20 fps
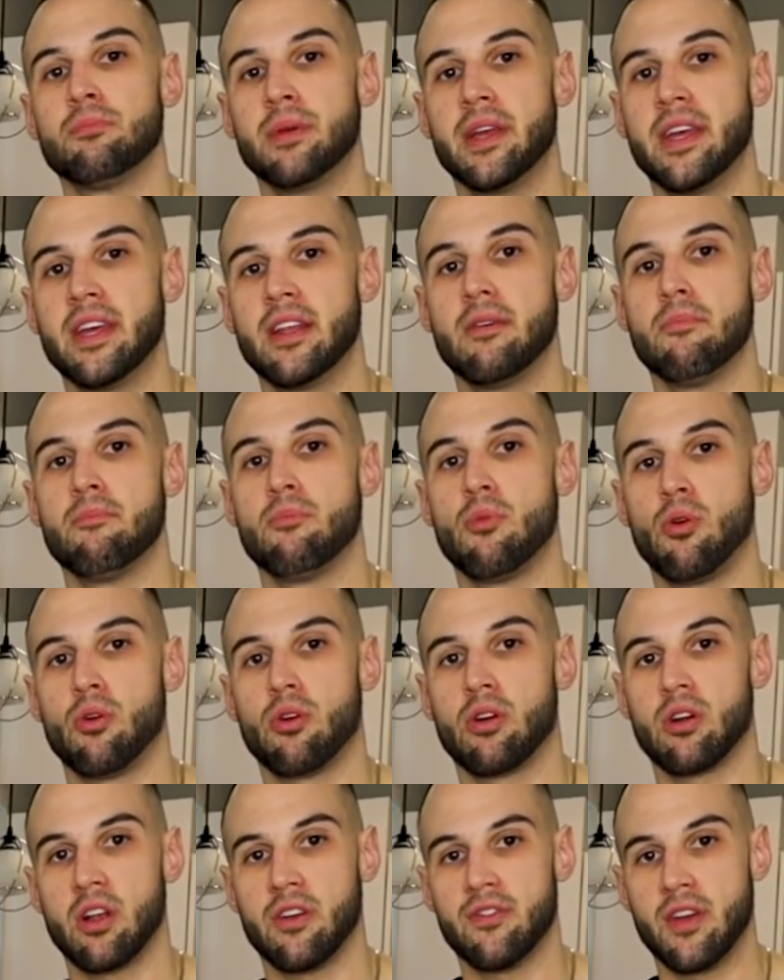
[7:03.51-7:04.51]
bit
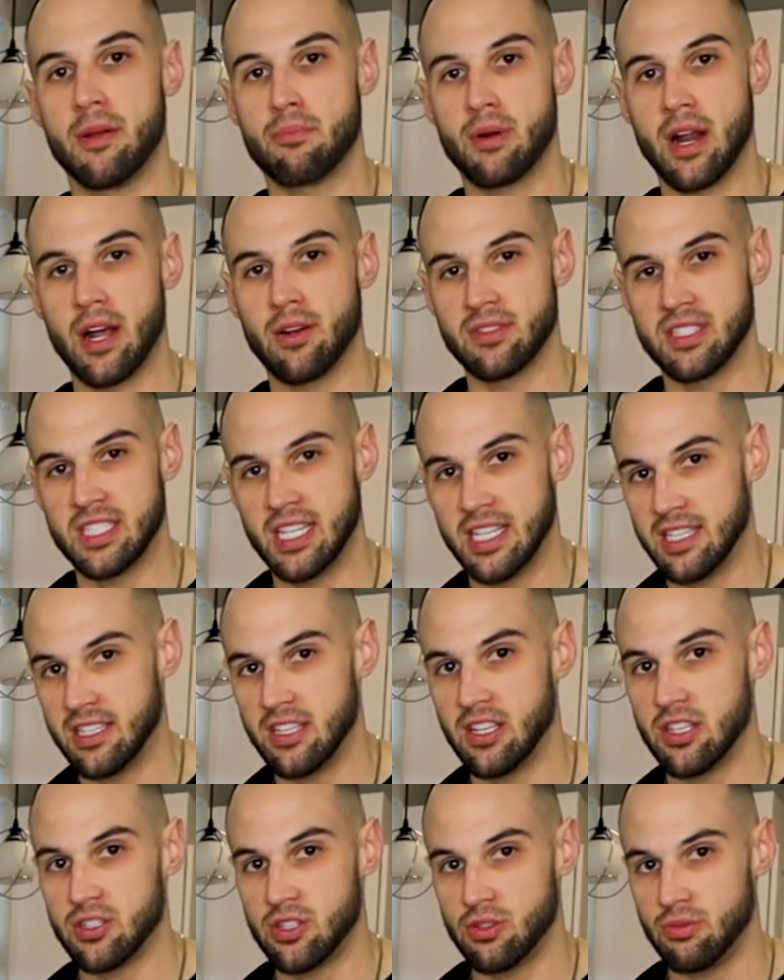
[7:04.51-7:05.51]
more of a brown tint
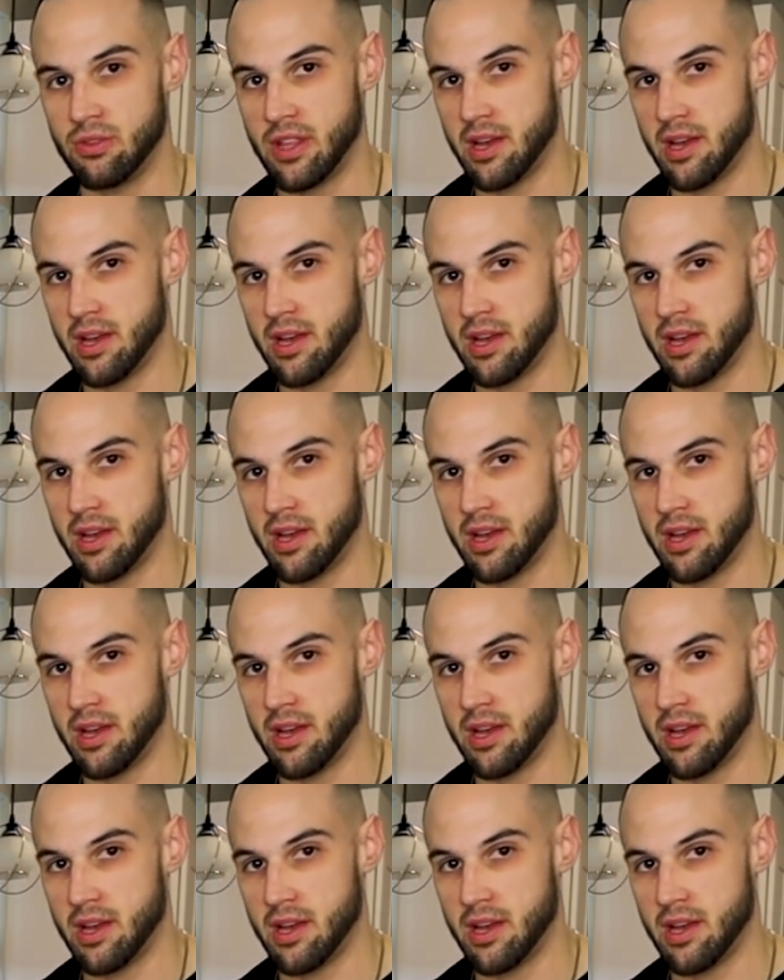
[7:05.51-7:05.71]
to